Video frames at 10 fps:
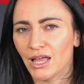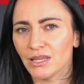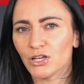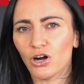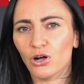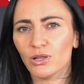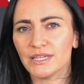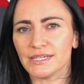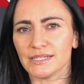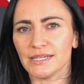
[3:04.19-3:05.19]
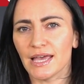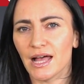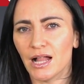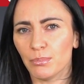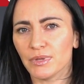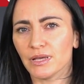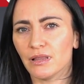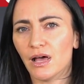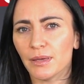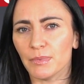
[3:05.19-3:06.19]
Not only does it help the
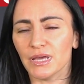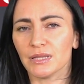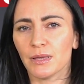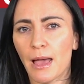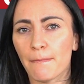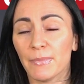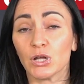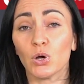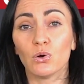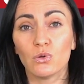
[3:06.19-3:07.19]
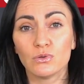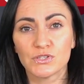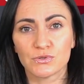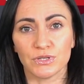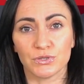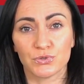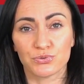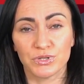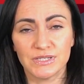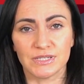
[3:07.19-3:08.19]
climate, but also
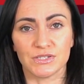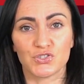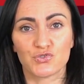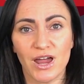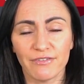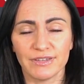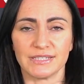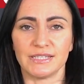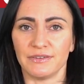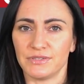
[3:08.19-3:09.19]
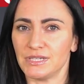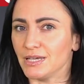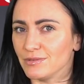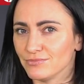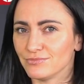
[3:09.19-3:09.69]
increases traffic safety.